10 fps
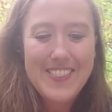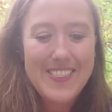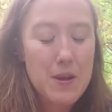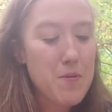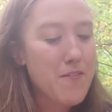
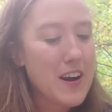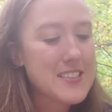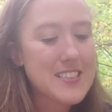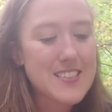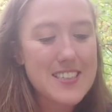They provide
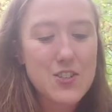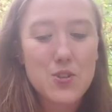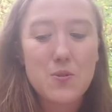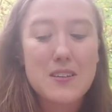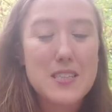
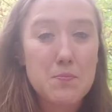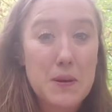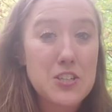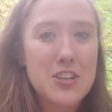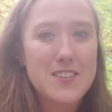essential
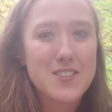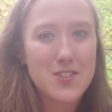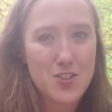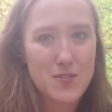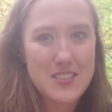specialist
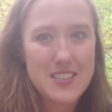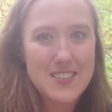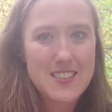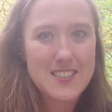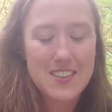
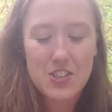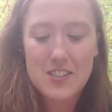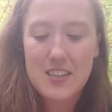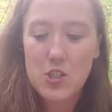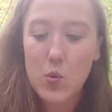services such
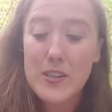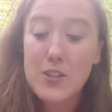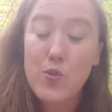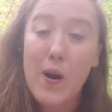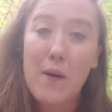as a
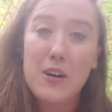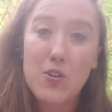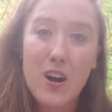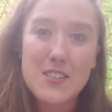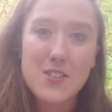24-hour
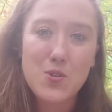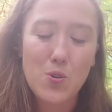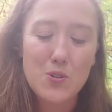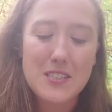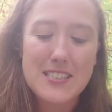crisis
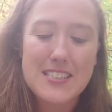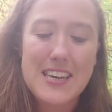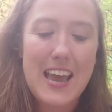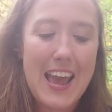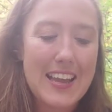call
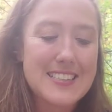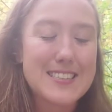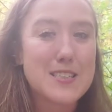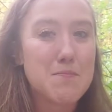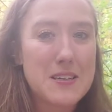centre and
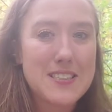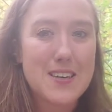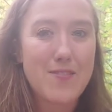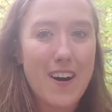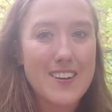
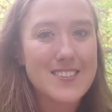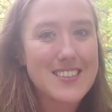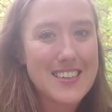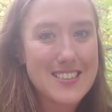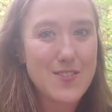domestic violence
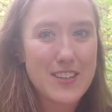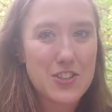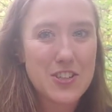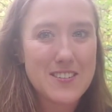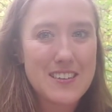
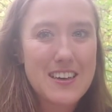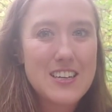intervention.